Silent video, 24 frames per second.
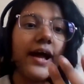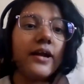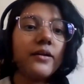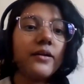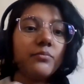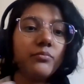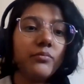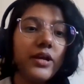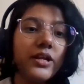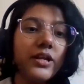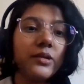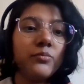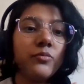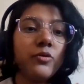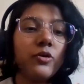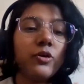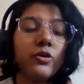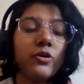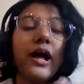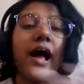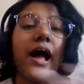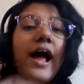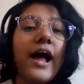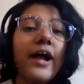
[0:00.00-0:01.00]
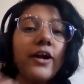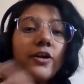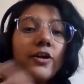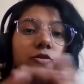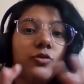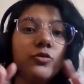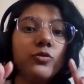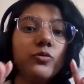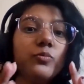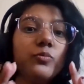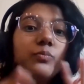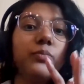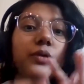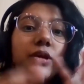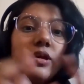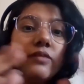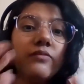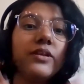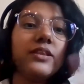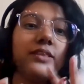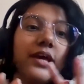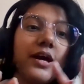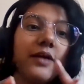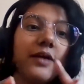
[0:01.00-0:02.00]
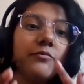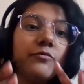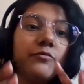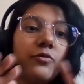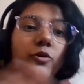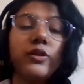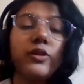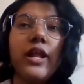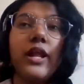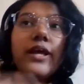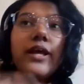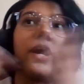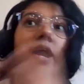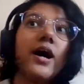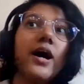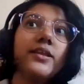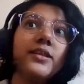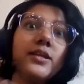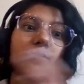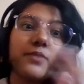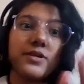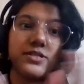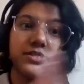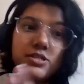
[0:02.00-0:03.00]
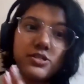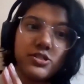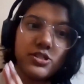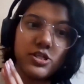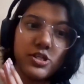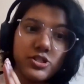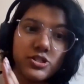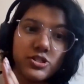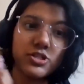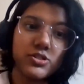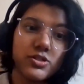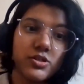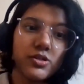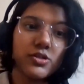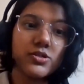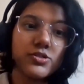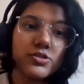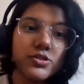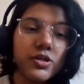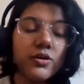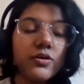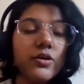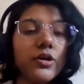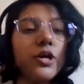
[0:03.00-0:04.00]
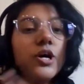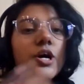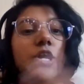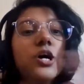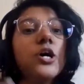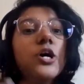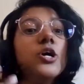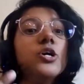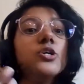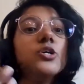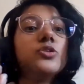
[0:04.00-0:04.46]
I had to be with them for like other presentations also.